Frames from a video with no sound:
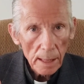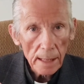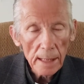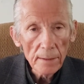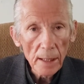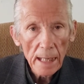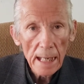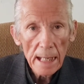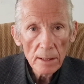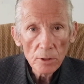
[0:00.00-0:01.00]
in the
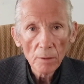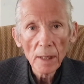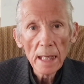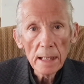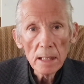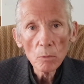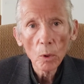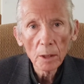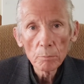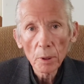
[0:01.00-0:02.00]
hands of any
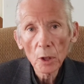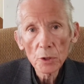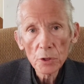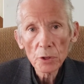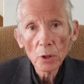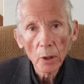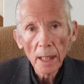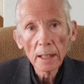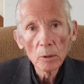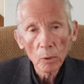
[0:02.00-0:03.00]
one person or
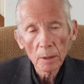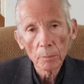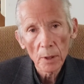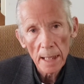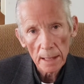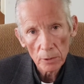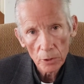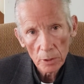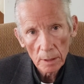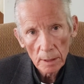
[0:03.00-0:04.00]
any one branch,